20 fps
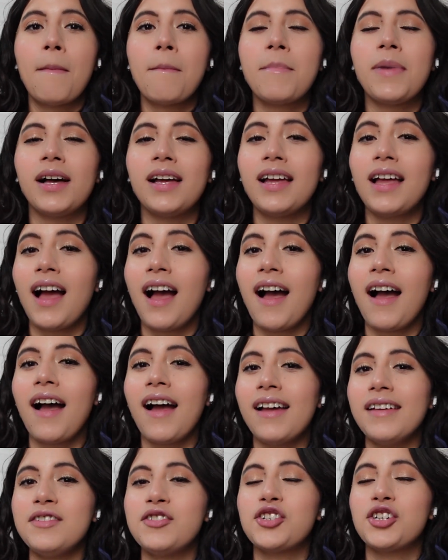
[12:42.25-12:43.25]
but
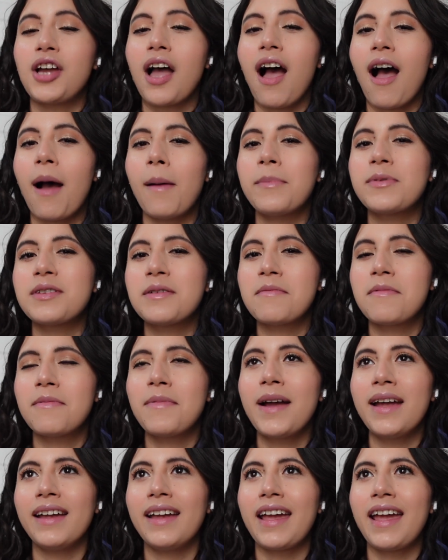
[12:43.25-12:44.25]
I chopped
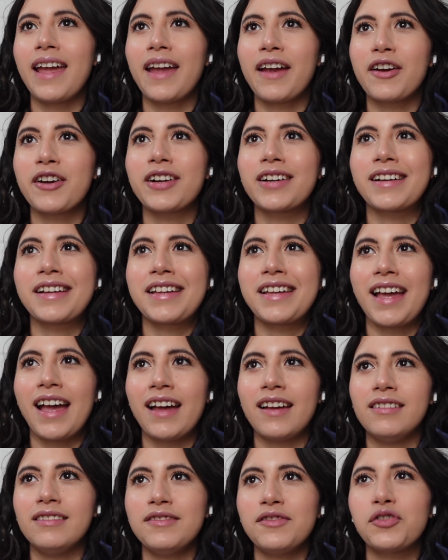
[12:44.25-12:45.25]
my hair again.